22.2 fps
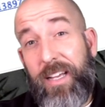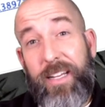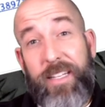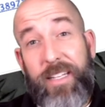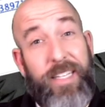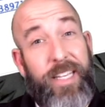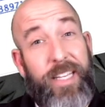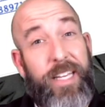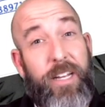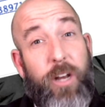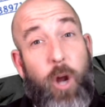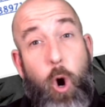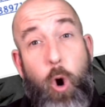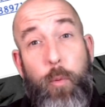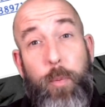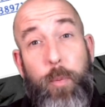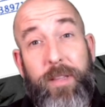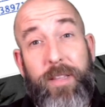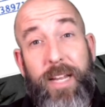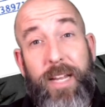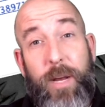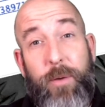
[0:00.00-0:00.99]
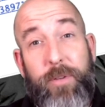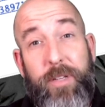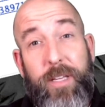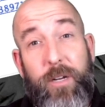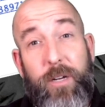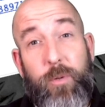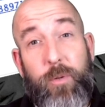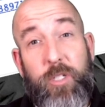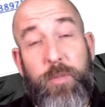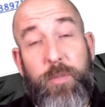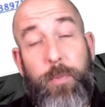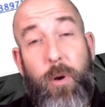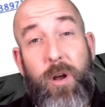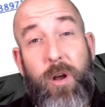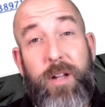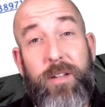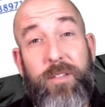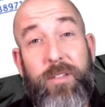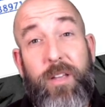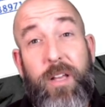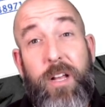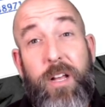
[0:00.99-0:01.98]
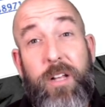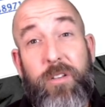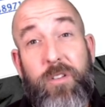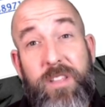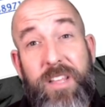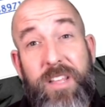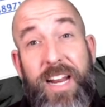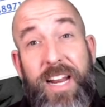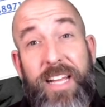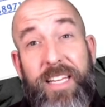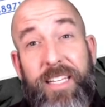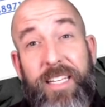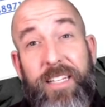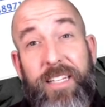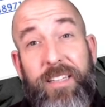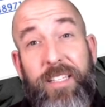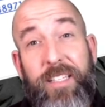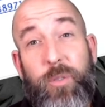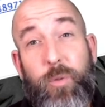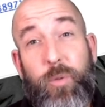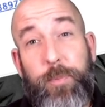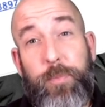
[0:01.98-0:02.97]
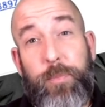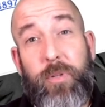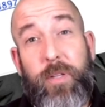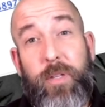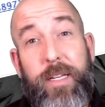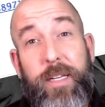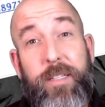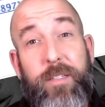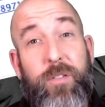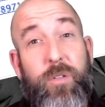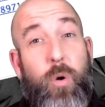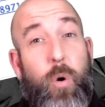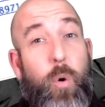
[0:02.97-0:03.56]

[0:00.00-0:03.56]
Again, hoping that I would get a response so that I could get these replaced